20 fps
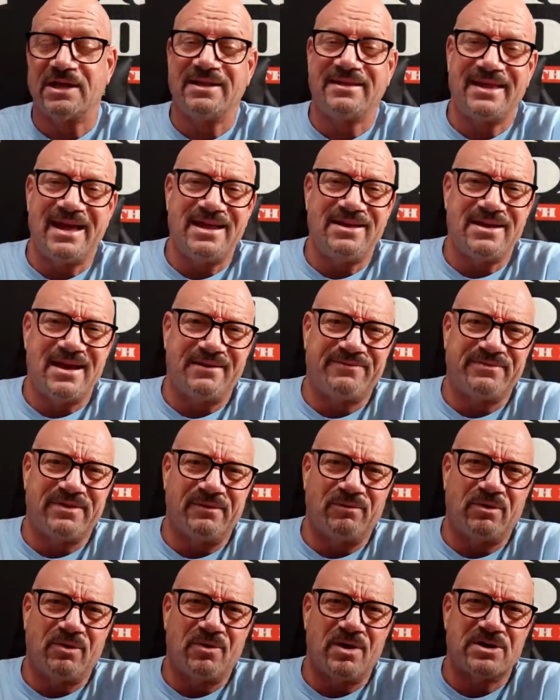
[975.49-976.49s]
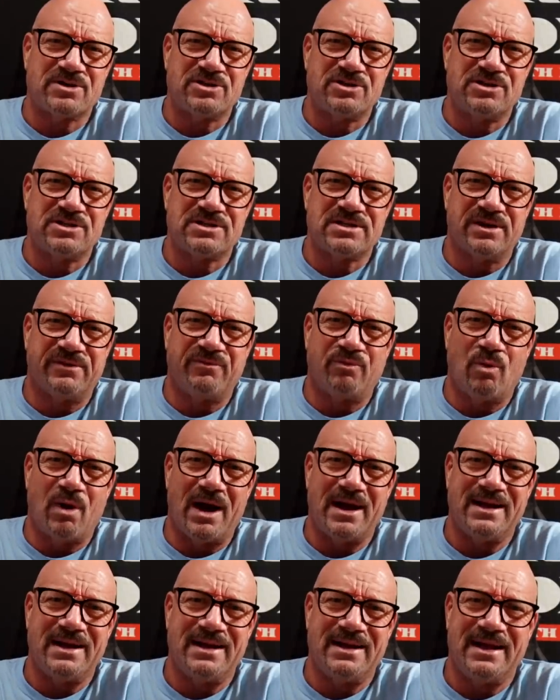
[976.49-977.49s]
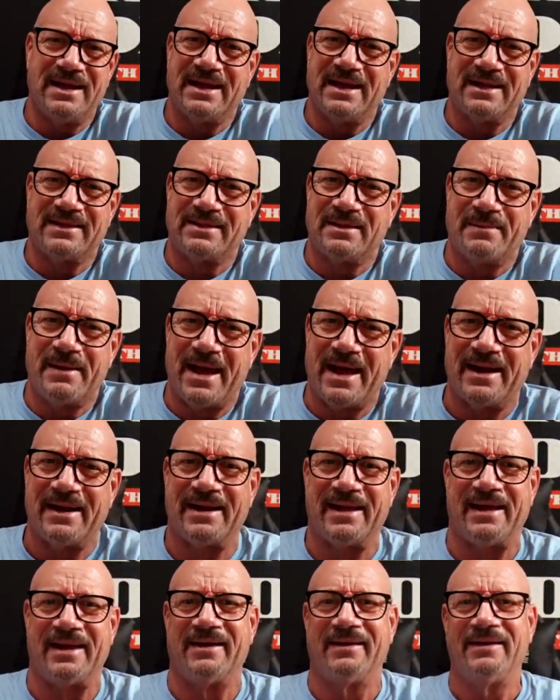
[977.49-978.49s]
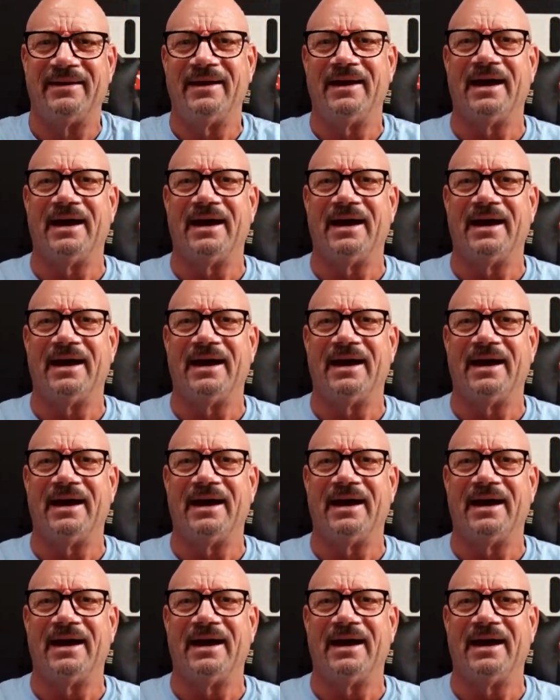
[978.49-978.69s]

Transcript: And then you have to question yourself, why didn't they get them out of there?